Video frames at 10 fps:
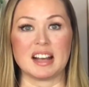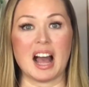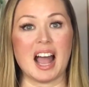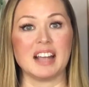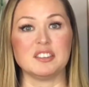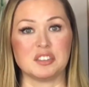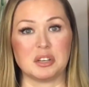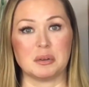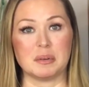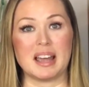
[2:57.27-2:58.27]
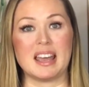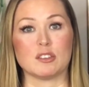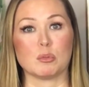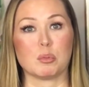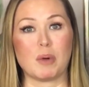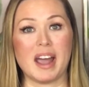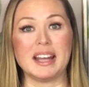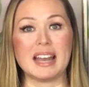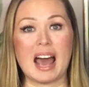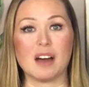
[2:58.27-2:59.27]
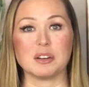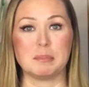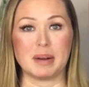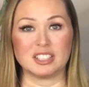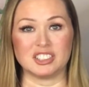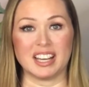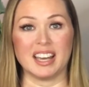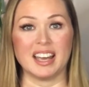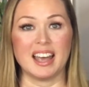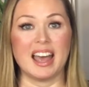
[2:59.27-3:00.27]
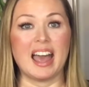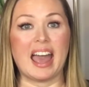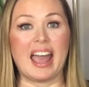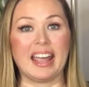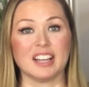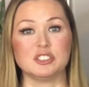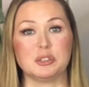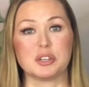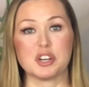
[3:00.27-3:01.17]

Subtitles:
I do is write out a budget. And you can